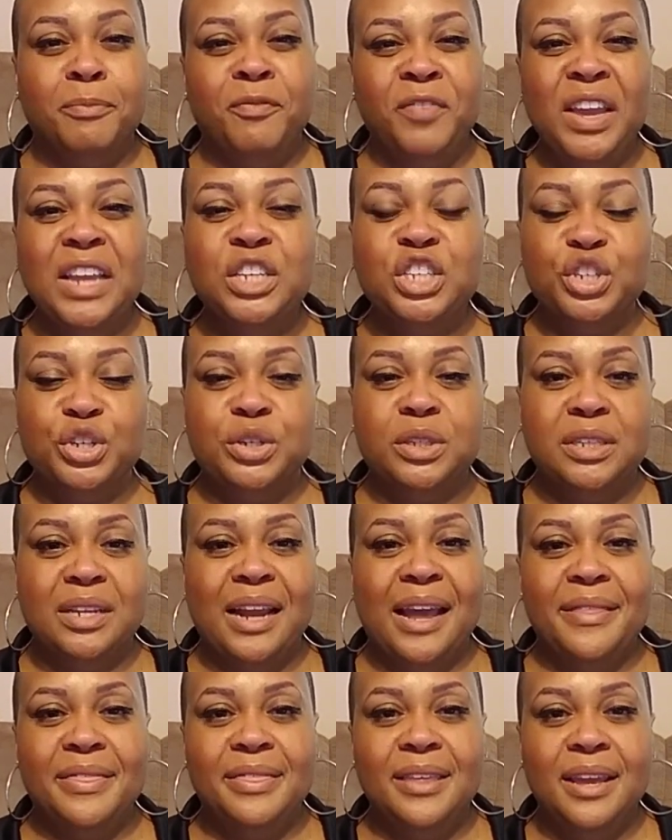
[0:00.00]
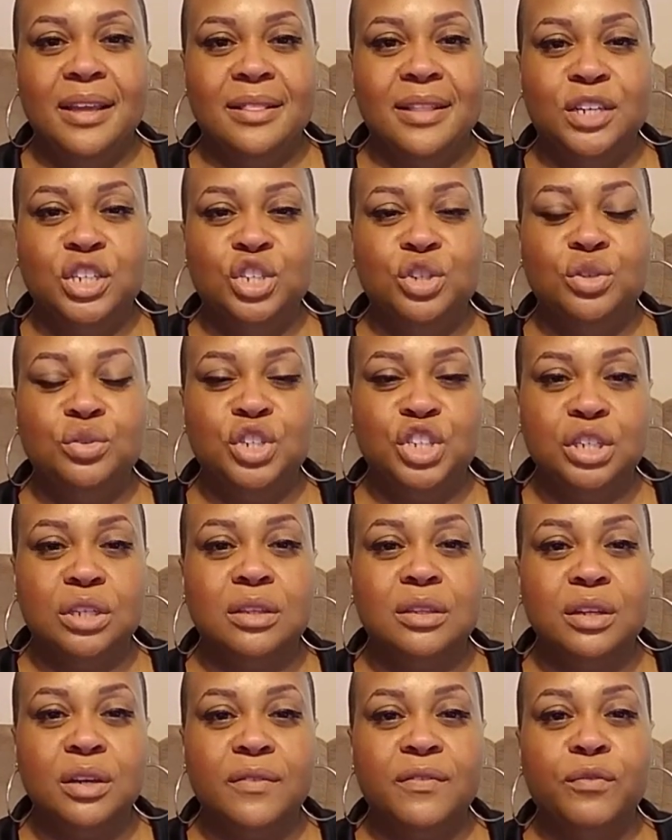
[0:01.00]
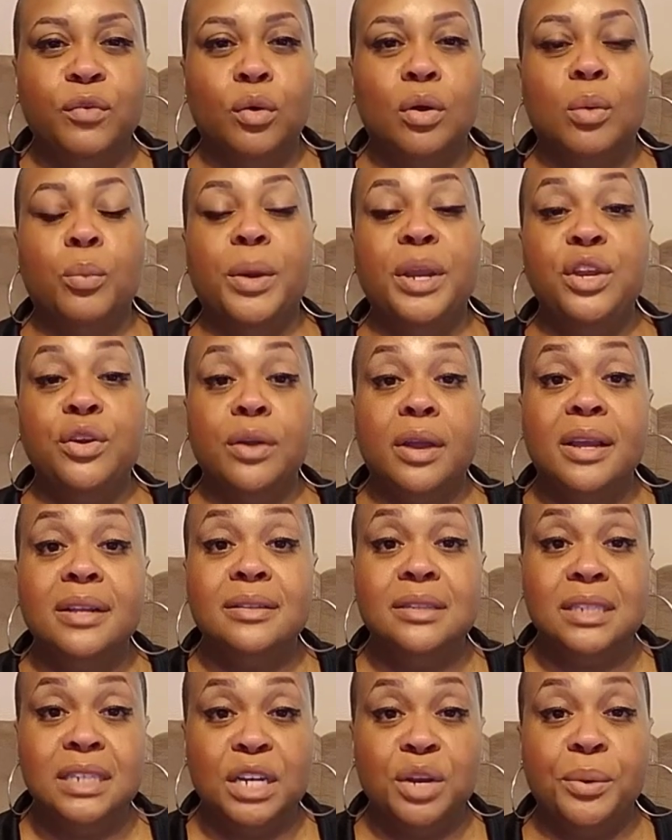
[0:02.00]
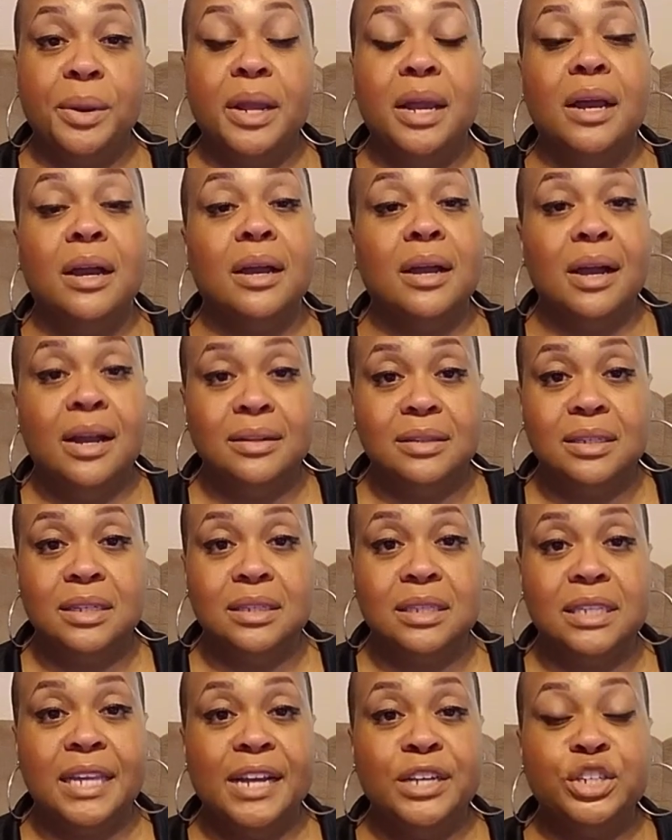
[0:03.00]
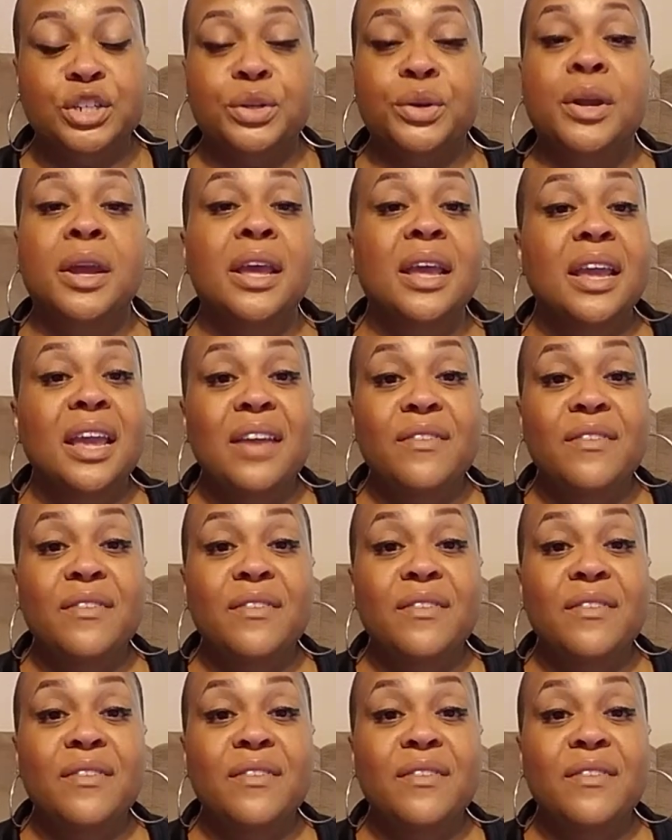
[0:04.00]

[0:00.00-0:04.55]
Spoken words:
features that I think that you should look for when you're considering a content scheduler.